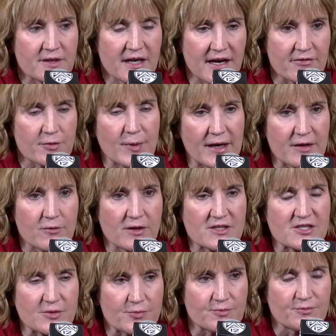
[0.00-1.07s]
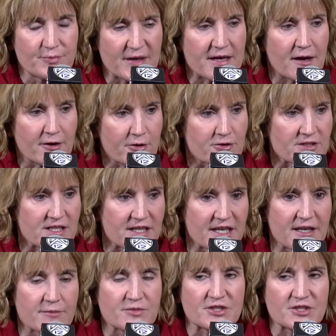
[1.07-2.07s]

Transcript: Everybody wants to be on her team.